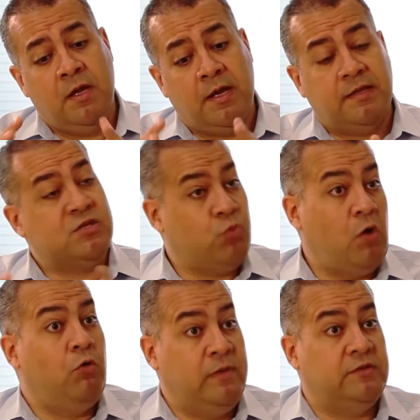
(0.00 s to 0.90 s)
And that's why
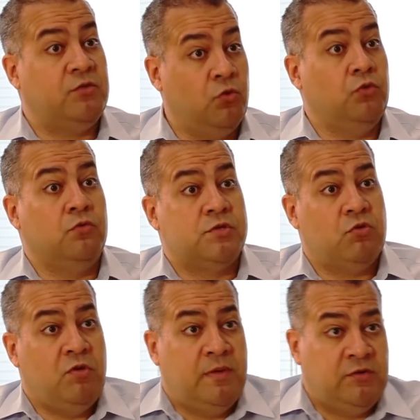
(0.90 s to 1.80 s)
we built Kudu. So
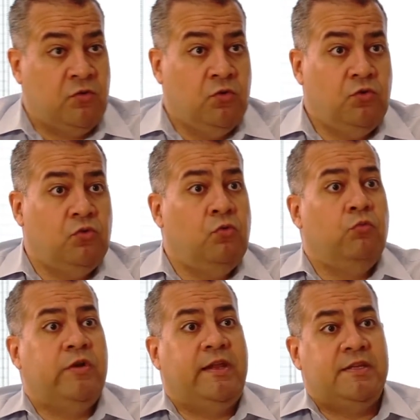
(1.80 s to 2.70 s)
we built Kudu,
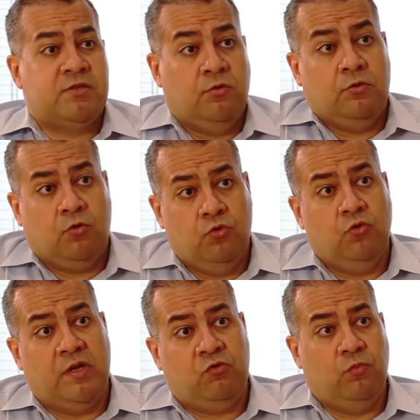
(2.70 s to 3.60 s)
we released Kudu
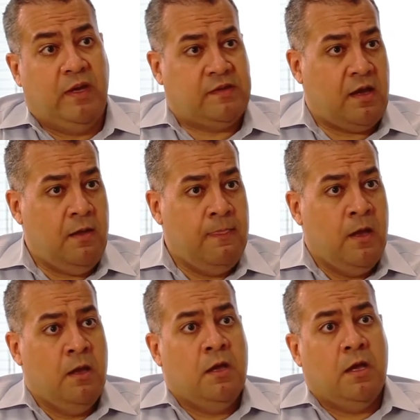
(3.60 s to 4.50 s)
into beta
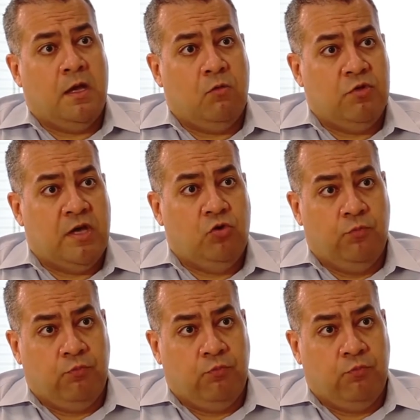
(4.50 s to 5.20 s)
with Hadoop